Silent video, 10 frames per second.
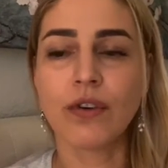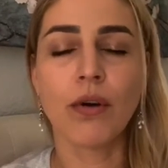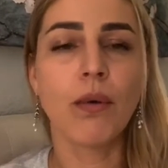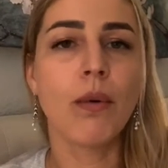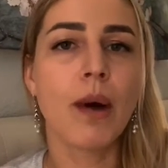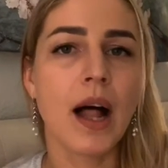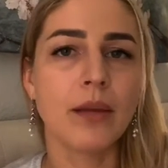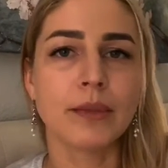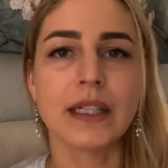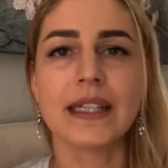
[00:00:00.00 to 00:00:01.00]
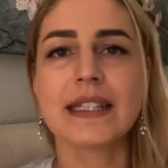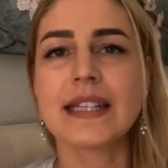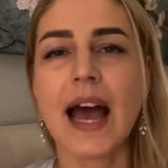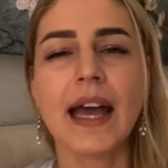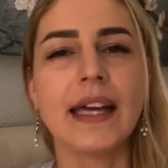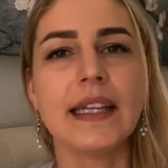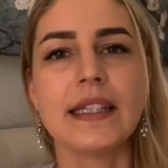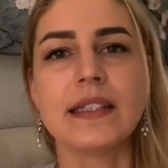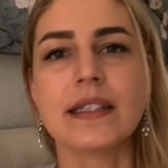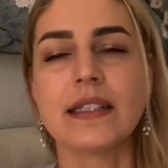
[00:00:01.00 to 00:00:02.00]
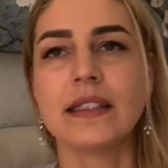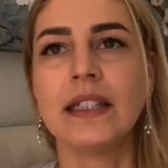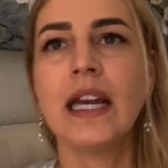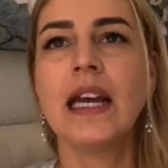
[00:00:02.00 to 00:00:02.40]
overwhelmed and anxieties and